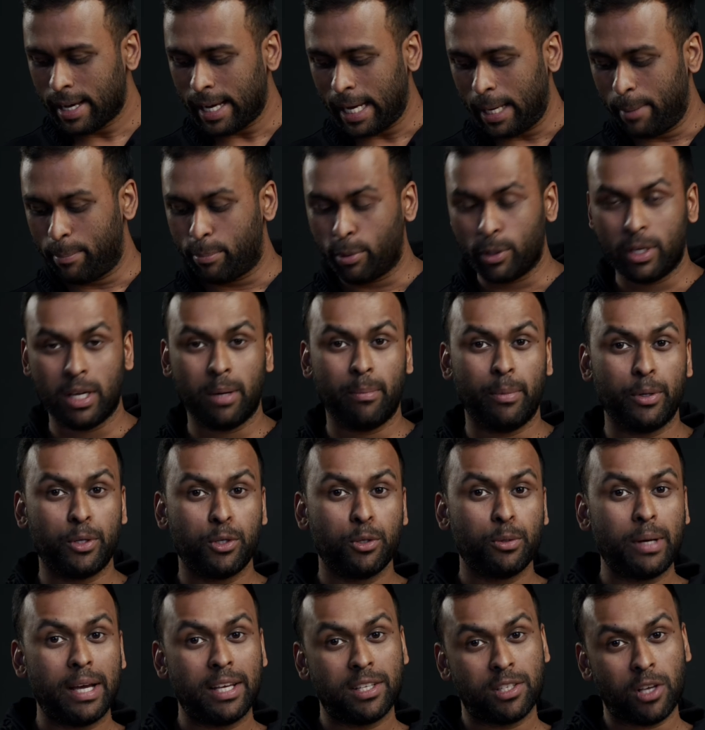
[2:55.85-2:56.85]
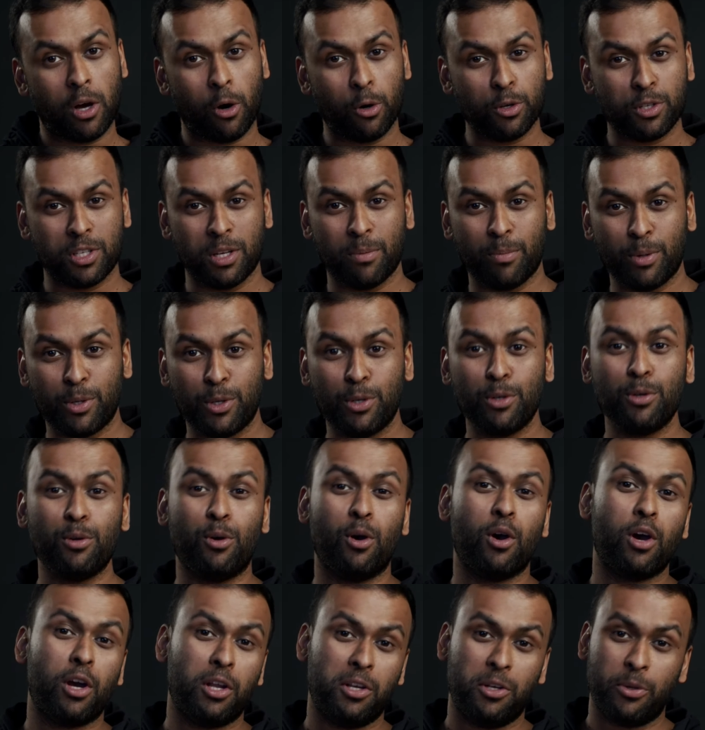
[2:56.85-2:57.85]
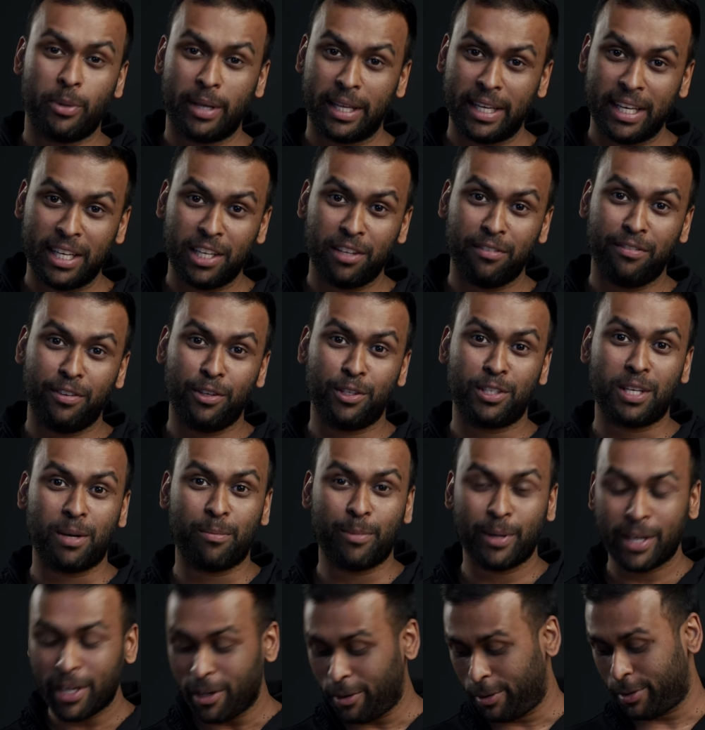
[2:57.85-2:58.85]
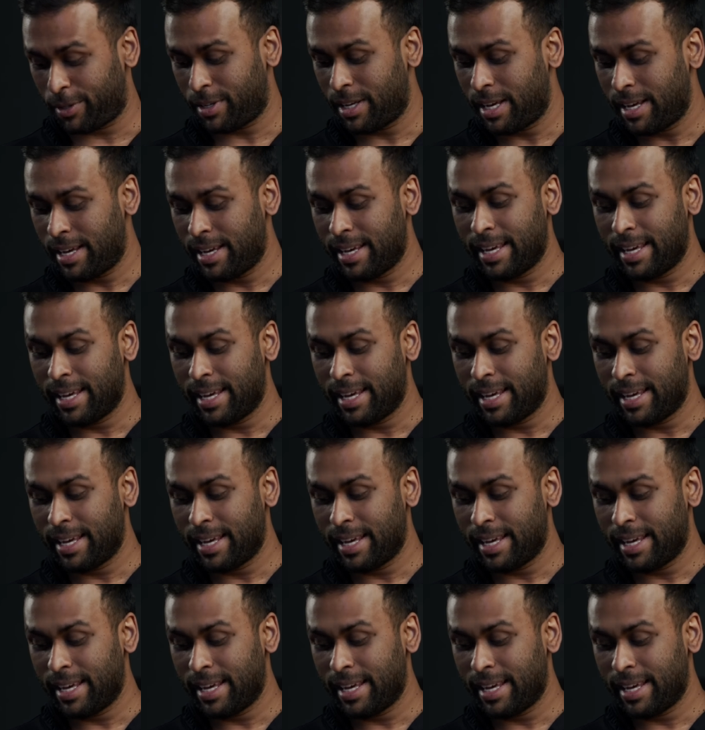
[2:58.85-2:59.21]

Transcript: Input number two has host number two doing an interview with someone else.